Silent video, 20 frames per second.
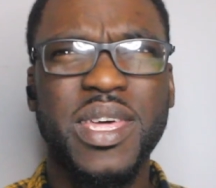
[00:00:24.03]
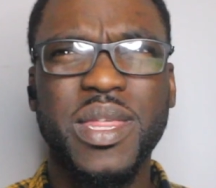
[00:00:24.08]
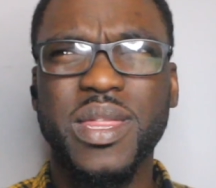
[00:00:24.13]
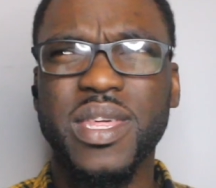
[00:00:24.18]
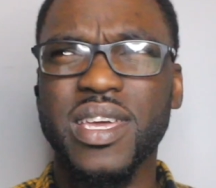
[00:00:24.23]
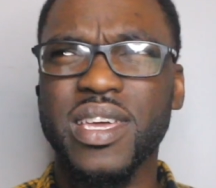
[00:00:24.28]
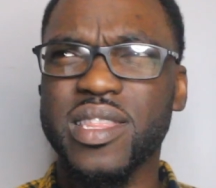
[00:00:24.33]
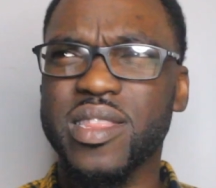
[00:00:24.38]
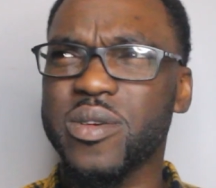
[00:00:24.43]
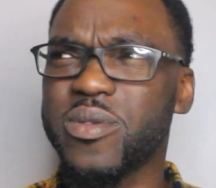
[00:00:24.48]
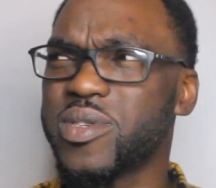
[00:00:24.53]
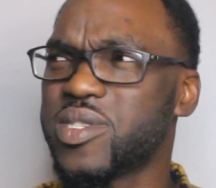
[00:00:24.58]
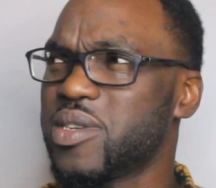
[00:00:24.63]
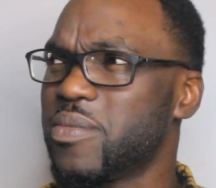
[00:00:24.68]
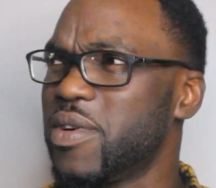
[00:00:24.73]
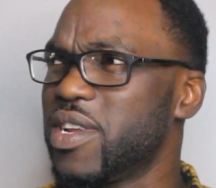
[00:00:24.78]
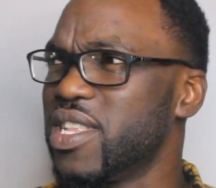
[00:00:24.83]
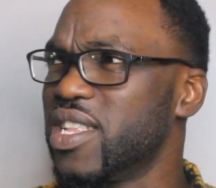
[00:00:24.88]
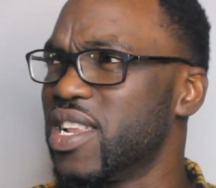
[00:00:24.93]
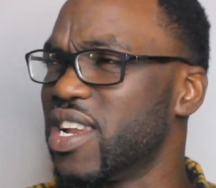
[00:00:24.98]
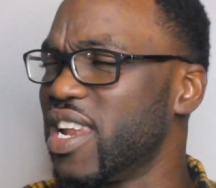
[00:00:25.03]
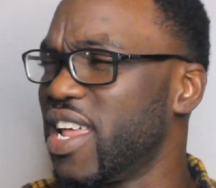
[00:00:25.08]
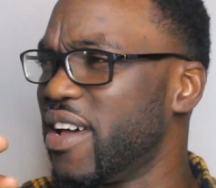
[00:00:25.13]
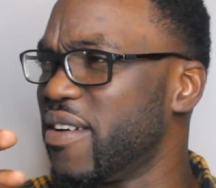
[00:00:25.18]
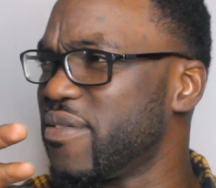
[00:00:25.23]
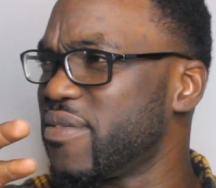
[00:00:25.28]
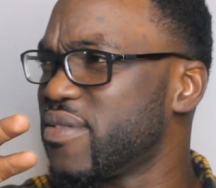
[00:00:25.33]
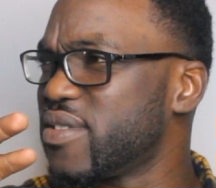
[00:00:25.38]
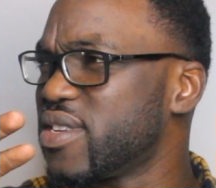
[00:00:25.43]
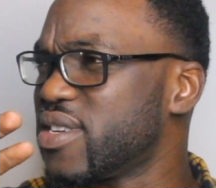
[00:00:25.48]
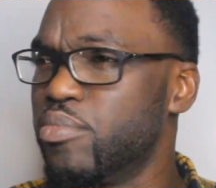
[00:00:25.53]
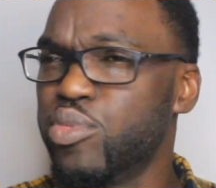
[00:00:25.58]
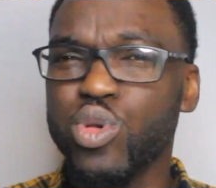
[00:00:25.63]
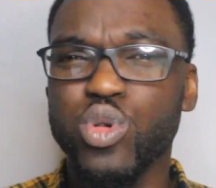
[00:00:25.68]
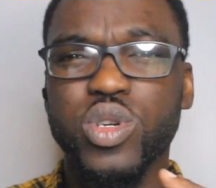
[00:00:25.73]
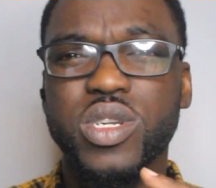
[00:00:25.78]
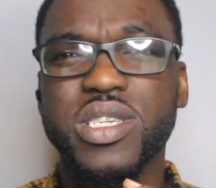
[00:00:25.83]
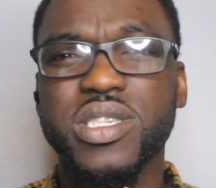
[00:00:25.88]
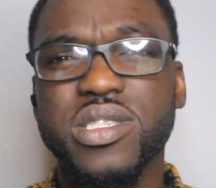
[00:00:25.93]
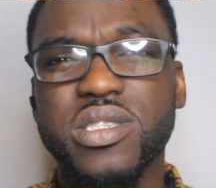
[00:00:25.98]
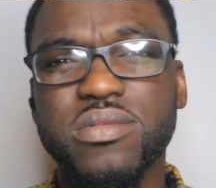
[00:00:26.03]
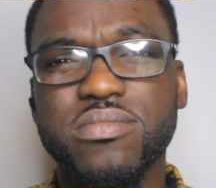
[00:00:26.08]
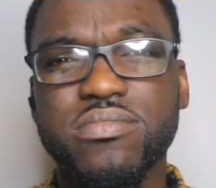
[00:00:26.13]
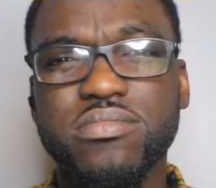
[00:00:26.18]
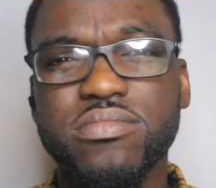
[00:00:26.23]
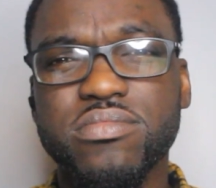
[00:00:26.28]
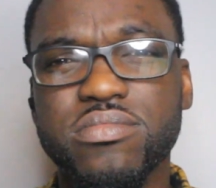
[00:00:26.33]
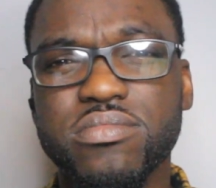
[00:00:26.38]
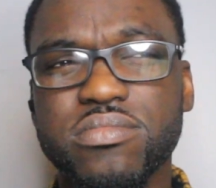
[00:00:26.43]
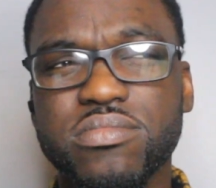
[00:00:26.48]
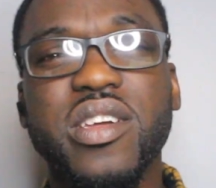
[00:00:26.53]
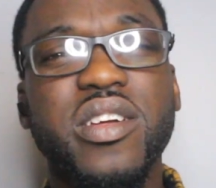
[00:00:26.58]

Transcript: I think there was someone that left Buddhism.